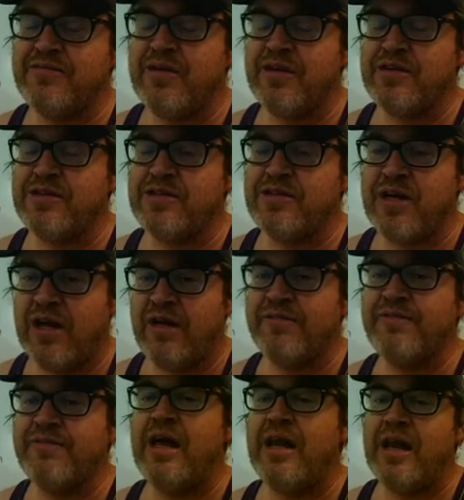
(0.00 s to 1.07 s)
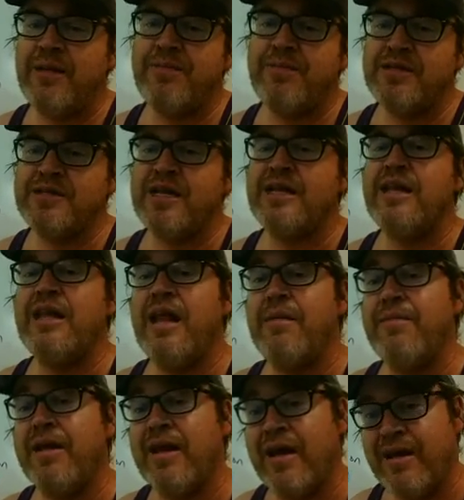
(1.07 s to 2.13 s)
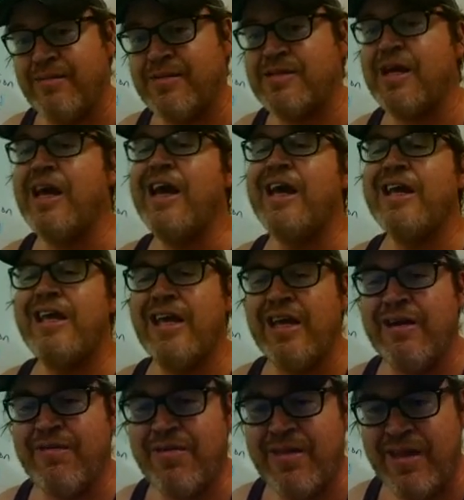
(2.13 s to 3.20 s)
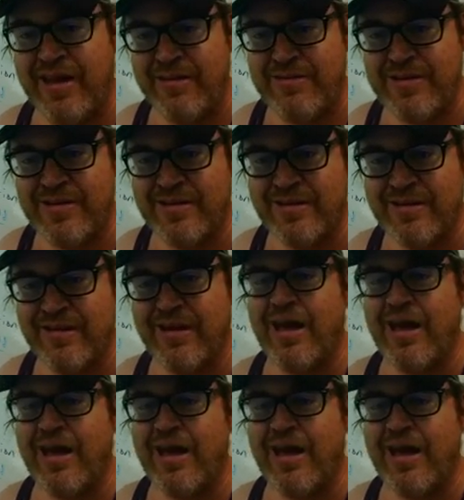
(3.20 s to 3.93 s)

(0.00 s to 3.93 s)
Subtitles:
riddles are solved, and Oedipus then becomes king of Thebes